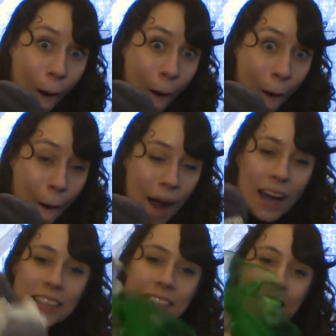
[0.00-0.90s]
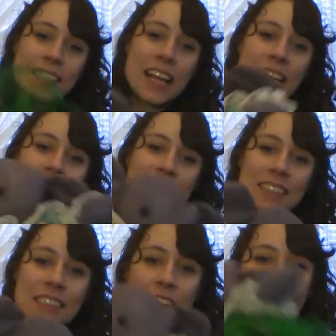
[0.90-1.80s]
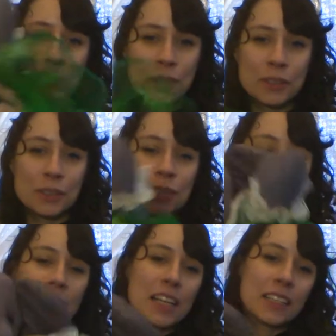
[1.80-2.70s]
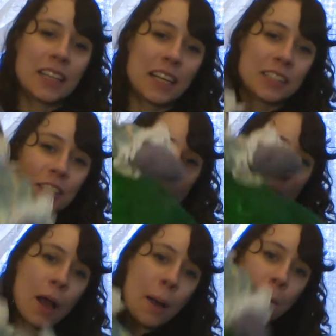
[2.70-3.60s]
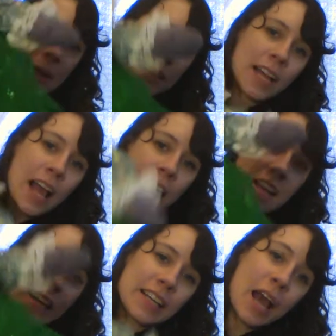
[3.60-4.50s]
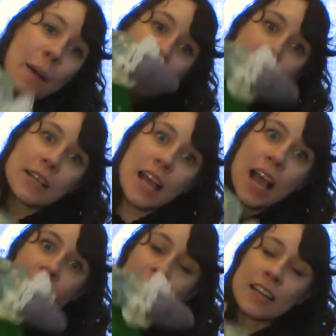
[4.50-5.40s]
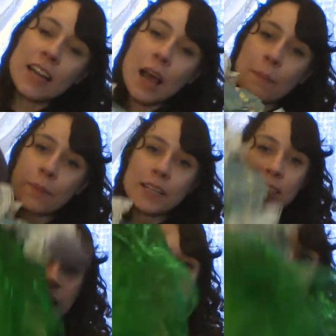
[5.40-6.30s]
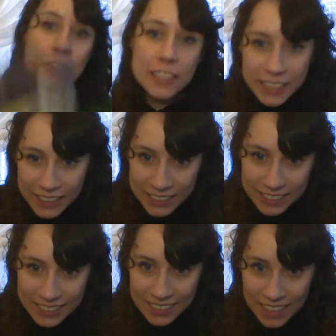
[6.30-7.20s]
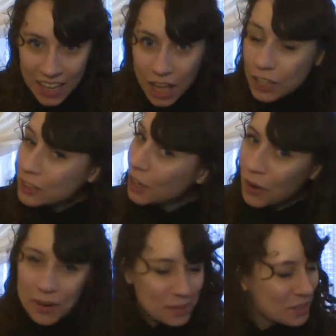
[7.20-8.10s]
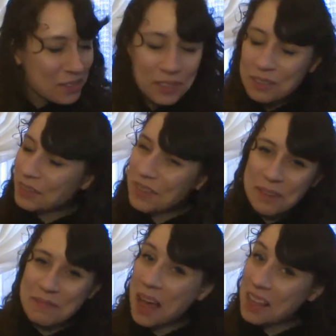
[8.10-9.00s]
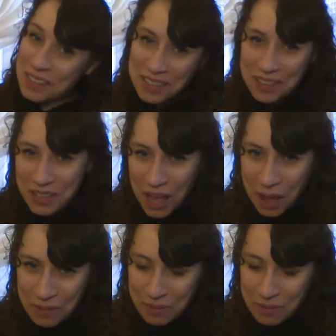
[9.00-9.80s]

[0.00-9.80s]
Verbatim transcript: It's called the Dancing Scarf Blues. Then jump up and down and up and down and up and down. Freeze! Don't move a muscle, I'm